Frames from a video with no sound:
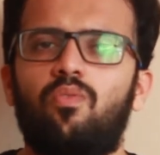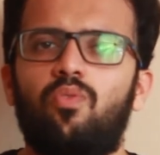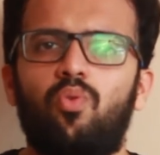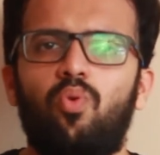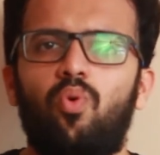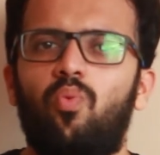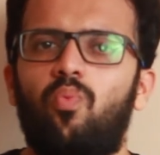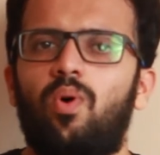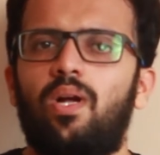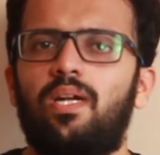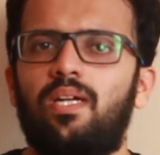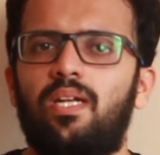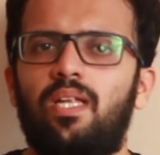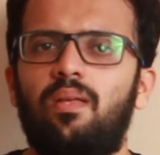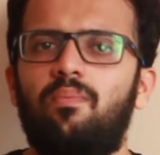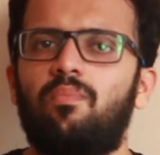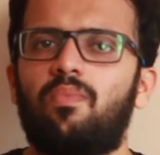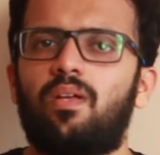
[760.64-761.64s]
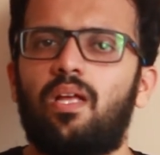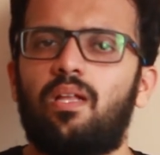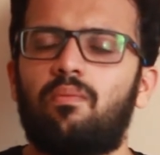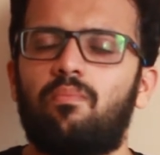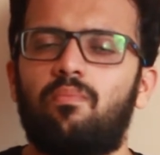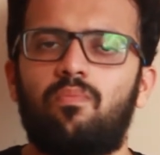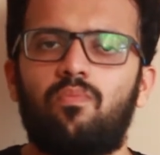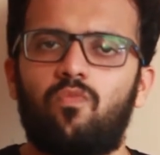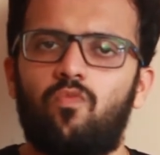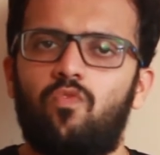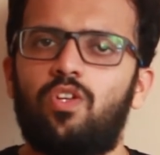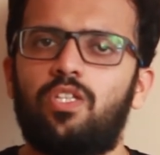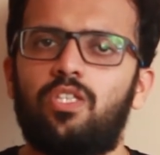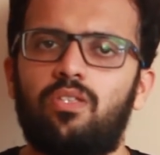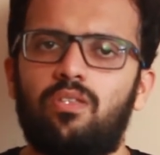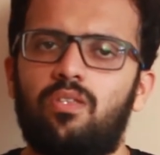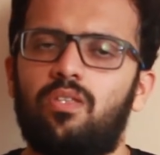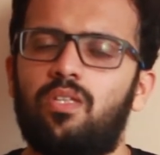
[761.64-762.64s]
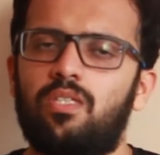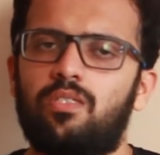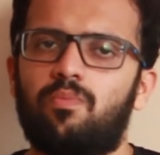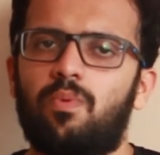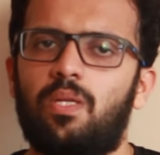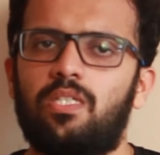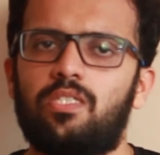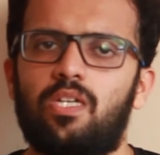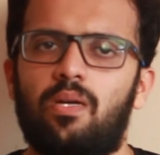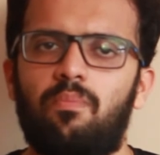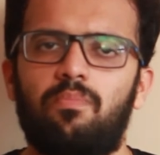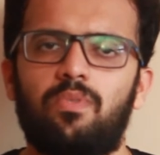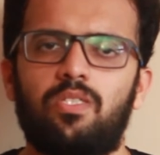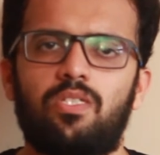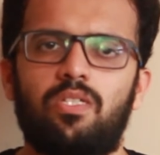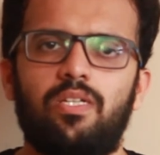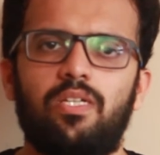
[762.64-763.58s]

No one team can win these many Champions